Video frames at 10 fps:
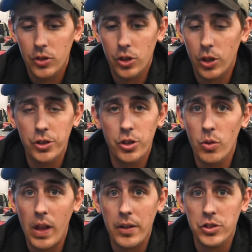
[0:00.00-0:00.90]
Couldn't do it
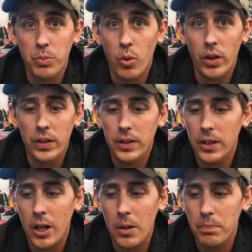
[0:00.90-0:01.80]
without her support.
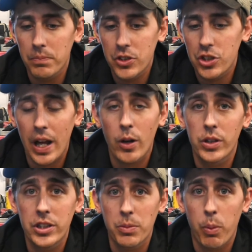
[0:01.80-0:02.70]
She not
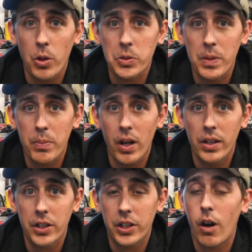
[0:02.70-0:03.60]
only supports me,
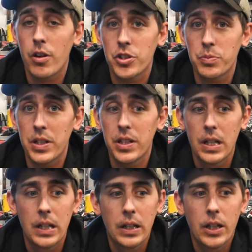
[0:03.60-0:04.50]
but encourages me,
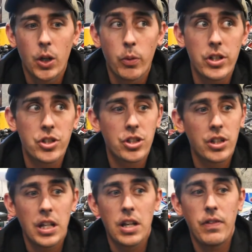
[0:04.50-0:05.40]
which
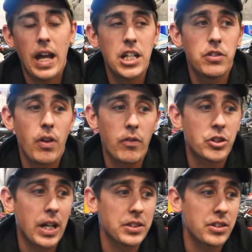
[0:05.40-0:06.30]
if any of you ever
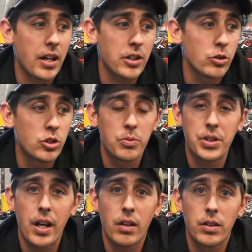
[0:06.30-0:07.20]
try to start a YouTube
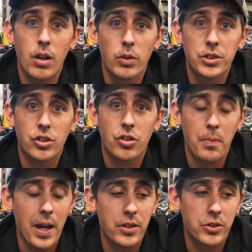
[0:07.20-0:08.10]
channel, you know, it's a
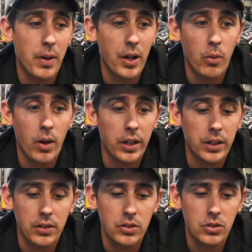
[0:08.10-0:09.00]
tremendous amount of
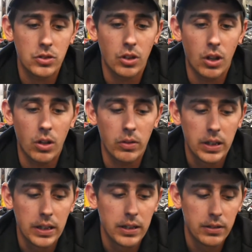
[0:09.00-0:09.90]
work. So
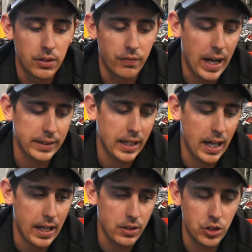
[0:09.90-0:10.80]
the fact
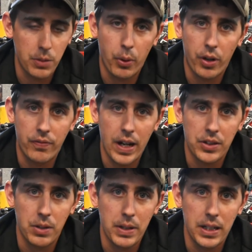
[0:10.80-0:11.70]
that she put her
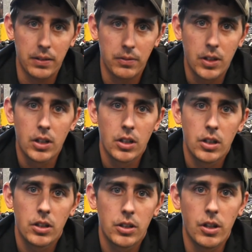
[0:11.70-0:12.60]
faith in me and,
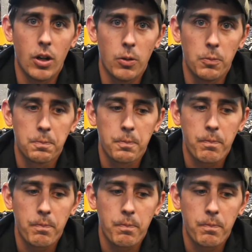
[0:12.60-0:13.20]
you know,